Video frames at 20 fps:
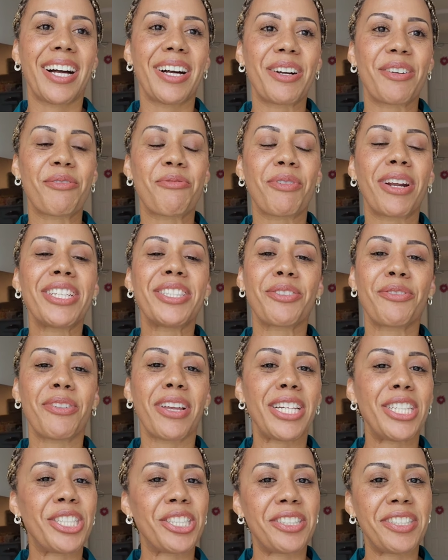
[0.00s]

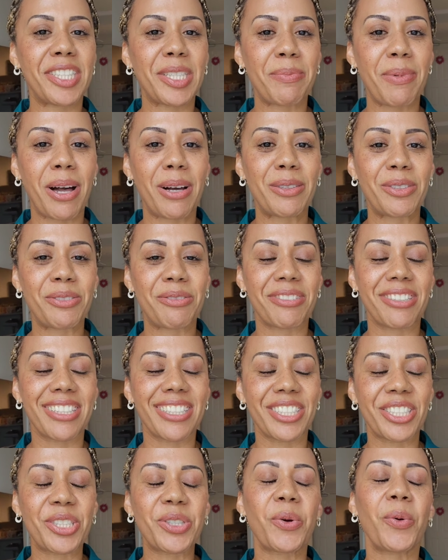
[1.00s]
reservations about
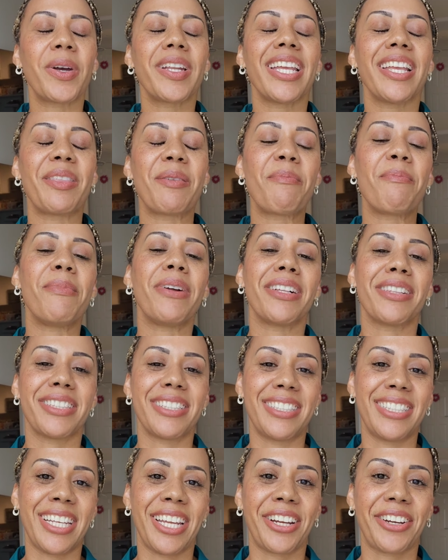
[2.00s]
joining the
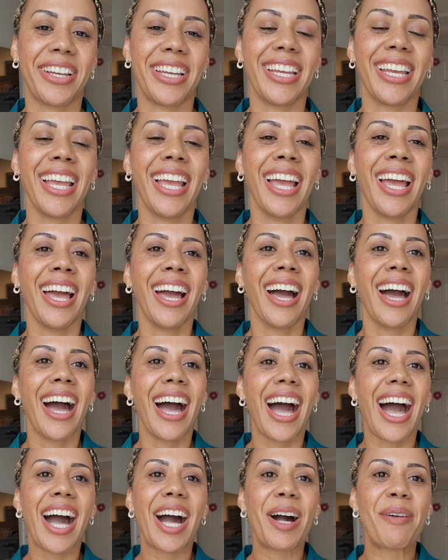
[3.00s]
military,
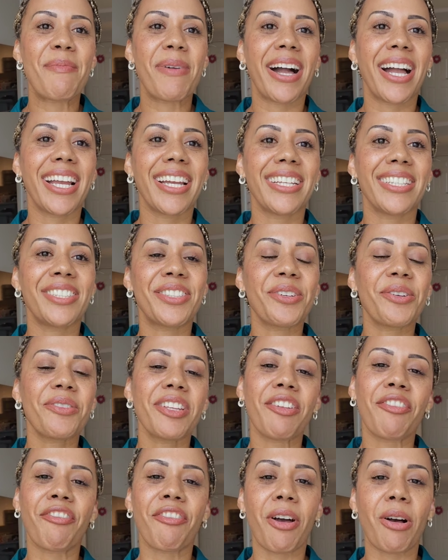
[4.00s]
I
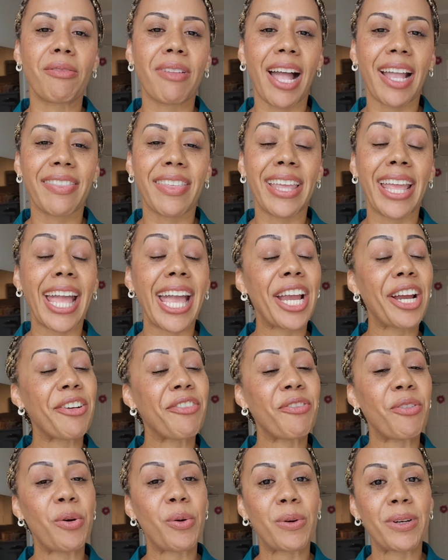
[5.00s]
certainly felt like the Air
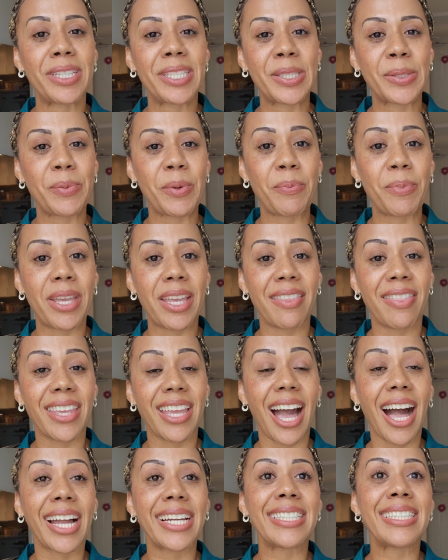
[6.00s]
Force would be
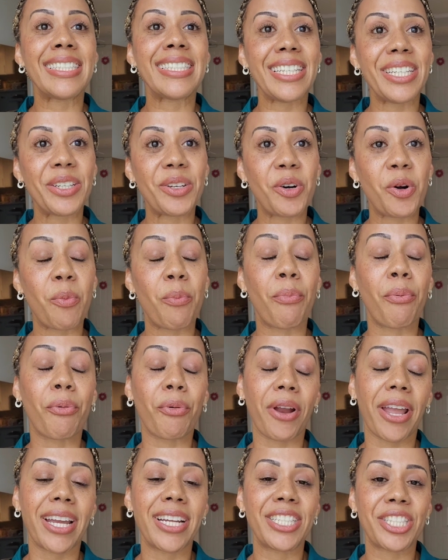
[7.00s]
the ideal
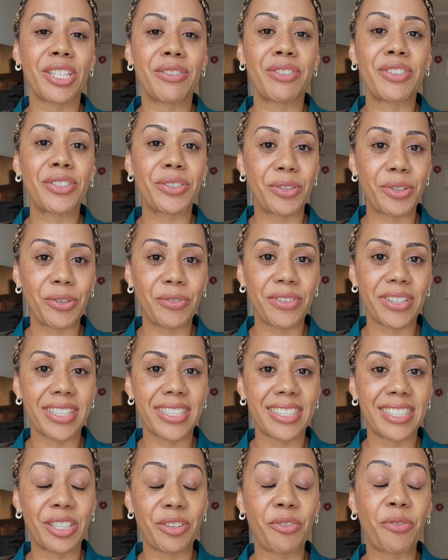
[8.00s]
branch of
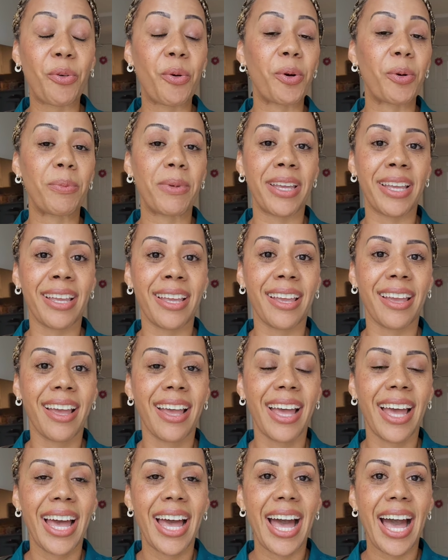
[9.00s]
service for me.
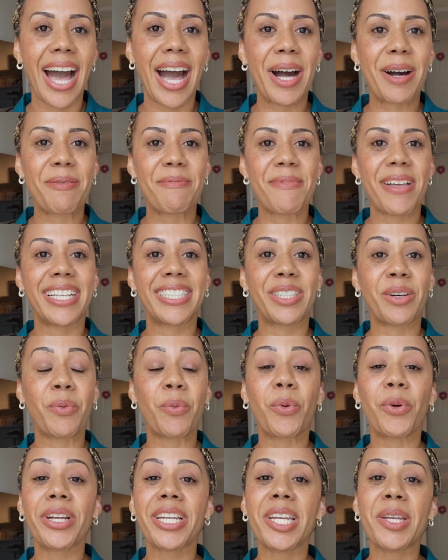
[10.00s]
As a
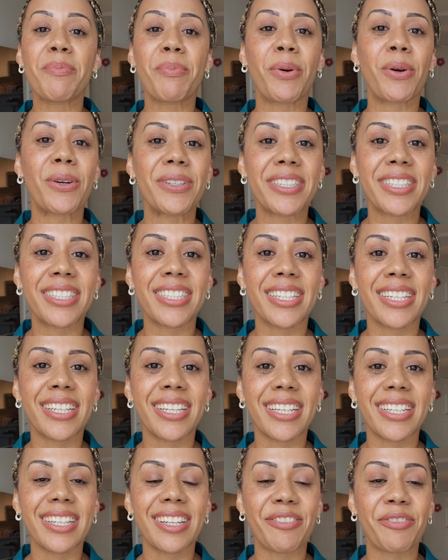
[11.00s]
working
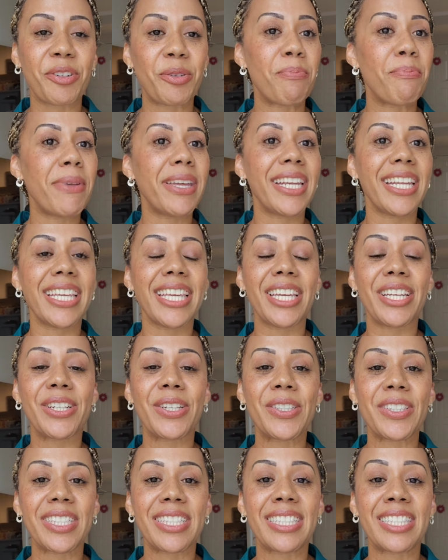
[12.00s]
person for many
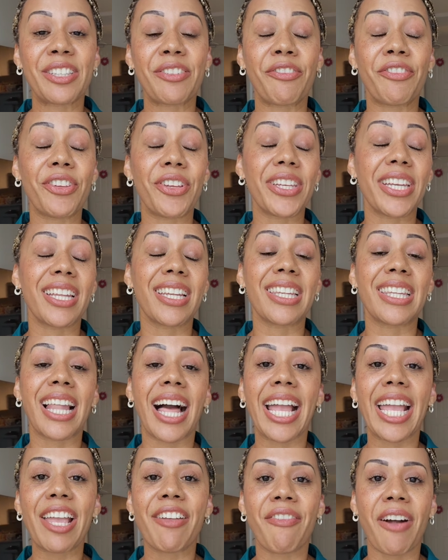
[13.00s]
years in civilian
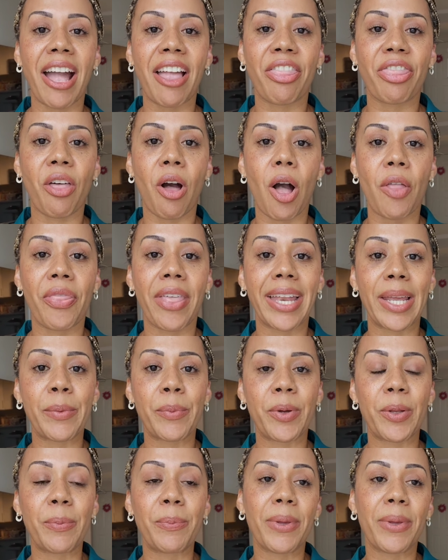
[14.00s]
life, I thought that it would